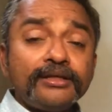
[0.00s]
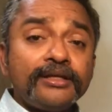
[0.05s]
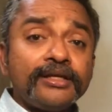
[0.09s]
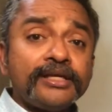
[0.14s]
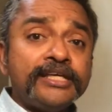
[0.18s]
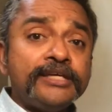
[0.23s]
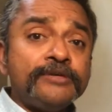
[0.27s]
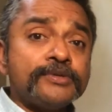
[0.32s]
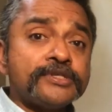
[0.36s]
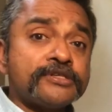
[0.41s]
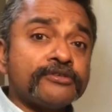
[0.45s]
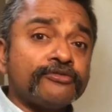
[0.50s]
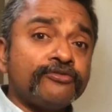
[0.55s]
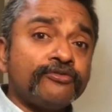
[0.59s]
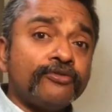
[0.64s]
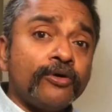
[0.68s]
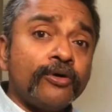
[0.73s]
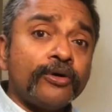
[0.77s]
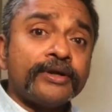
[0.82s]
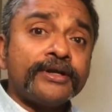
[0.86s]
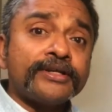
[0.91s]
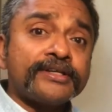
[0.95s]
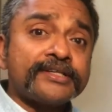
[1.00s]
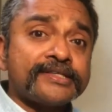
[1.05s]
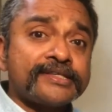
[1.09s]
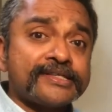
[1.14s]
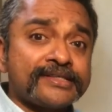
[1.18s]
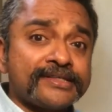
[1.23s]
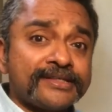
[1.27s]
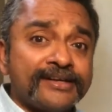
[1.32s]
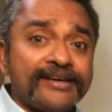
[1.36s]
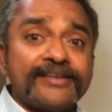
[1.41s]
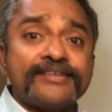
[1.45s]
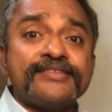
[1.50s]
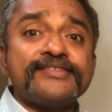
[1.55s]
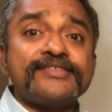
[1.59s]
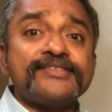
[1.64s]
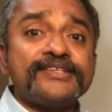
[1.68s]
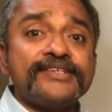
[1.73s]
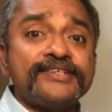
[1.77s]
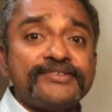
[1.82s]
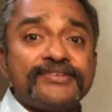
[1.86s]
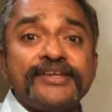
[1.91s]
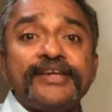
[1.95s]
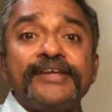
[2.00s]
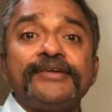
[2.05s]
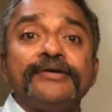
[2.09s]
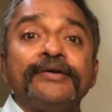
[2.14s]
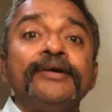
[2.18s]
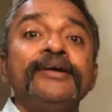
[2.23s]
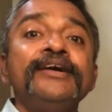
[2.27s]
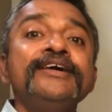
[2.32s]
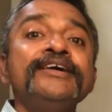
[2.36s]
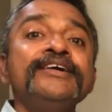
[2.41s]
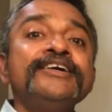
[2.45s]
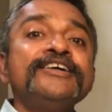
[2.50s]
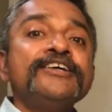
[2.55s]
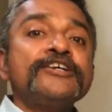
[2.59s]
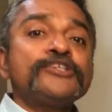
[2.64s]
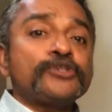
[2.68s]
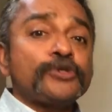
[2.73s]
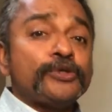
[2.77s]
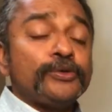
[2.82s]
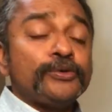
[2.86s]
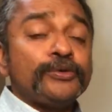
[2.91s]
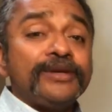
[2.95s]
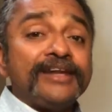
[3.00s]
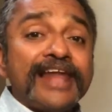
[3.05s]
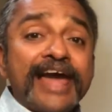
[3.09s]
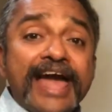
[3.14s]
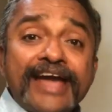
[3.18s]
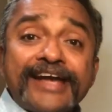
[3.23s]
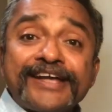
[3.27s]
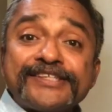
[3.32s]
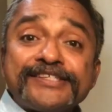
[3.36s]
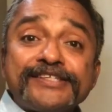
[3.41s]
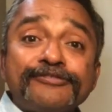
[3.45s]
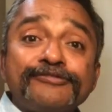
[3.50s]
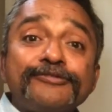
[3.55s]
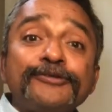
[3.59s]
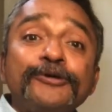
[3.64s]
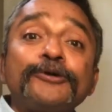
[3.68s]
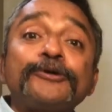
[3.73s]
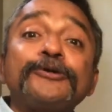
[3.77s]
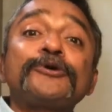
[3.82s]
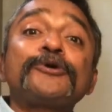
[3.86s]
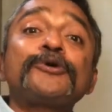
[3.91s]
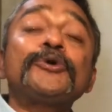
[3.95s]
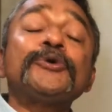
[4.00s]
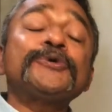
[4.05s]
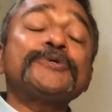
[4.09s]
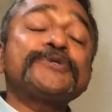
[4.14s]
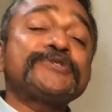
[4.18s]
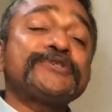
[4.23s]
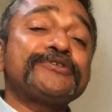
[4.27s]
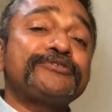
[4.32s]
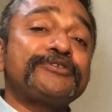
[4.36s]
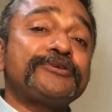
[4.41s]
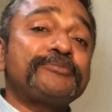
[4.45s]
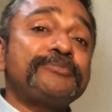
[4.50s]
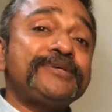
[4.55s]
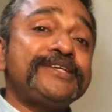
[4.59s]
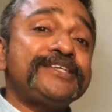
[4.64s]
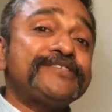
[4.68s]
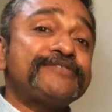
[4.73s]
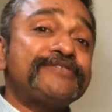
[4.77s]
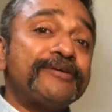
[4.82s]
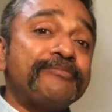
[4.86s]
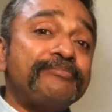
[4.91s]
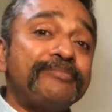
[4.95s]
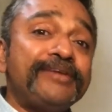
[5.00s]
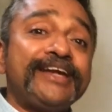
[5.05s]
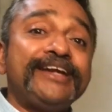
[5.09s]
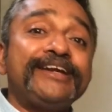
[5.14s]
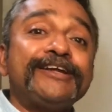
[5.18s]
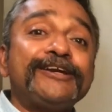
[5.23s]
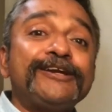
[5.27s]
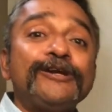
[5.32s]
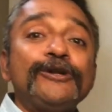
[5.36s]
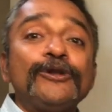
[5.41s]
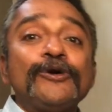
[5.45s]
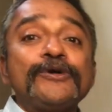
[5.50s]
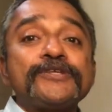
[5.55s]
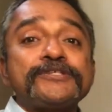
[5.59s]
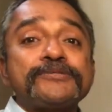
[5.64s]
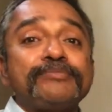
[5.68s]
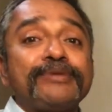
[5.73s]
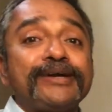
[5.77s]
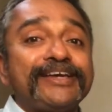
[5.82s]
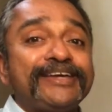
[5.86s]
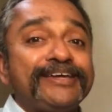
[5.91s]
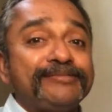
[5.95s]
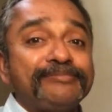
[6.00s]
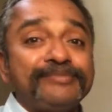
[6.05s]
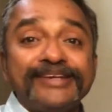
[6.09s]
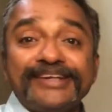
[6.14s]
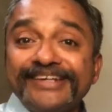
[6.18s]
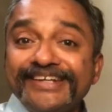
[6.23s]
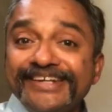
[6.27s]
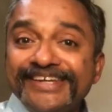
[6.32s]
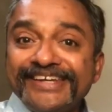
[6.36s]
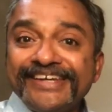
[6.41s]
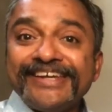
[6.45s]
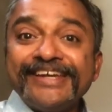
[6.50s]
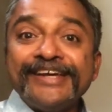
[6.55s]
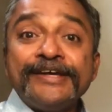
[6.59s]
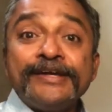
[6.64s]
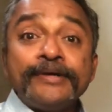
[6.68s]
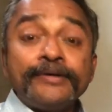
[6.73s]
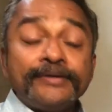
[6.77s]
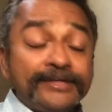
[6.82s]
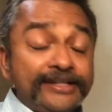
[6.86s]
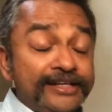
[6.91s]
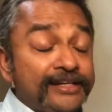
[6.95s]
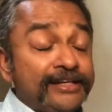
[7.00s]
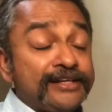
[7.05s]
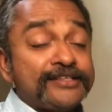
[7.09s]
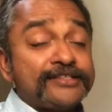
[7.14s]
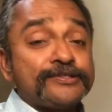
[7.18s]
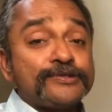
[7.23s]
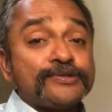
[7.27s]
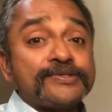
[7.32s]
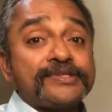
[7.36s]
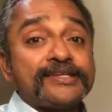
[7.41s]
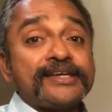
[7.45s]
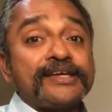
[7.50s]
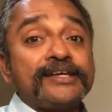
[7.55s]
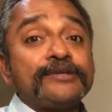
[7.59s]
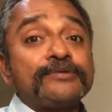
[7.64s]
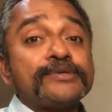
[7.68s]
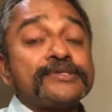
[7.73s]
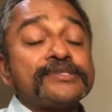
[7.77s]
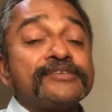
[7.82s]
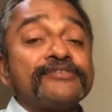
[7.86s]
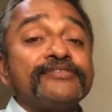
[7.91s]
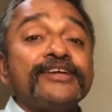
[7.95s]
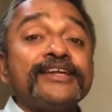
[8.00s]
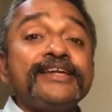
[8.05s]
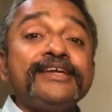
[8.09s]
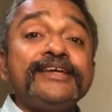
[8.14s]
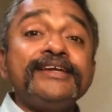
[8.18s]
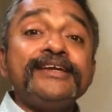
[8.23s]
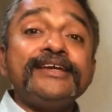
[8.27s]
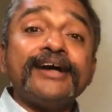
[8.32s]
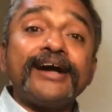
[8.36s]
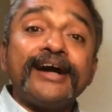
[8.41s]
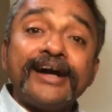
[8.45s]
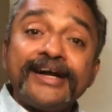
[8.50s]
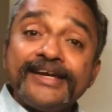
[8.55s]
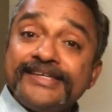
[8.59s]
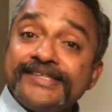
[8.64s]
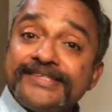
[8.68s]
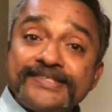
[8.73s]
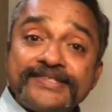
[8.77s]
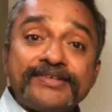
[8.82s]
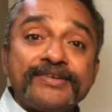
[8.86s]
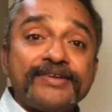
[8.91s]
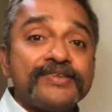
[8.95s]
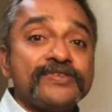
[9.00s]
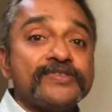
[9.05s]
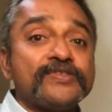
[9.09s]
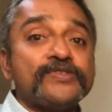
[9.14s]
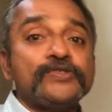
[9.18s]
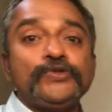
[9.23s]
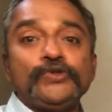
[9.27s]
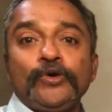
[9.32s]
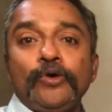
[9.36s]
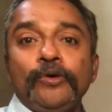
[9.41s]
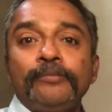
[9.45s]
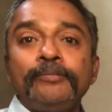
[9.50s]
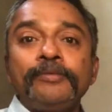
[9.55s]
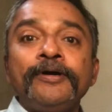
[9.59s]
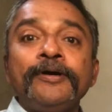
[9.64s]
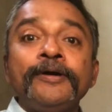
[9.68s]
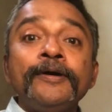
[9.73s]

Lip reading: He was a forex currency trader. So, you know, lakhs if not crores of rupees were made and lost by him in a day. Needless to say, it was a very high stress job.